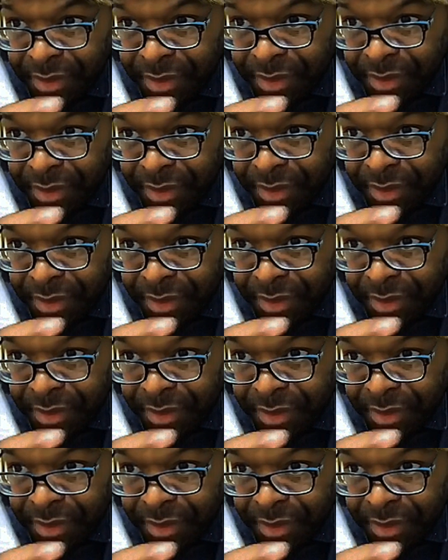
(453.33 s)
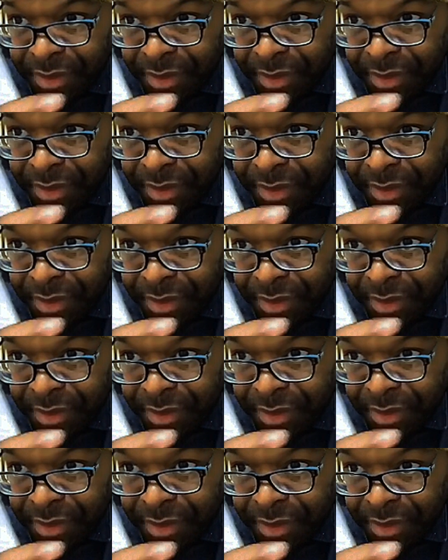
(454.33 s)

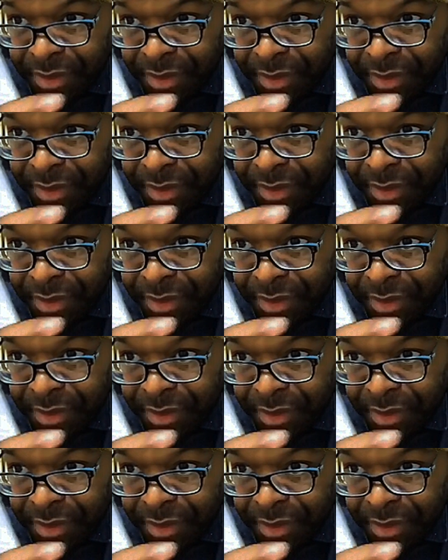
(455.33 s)
[no speech]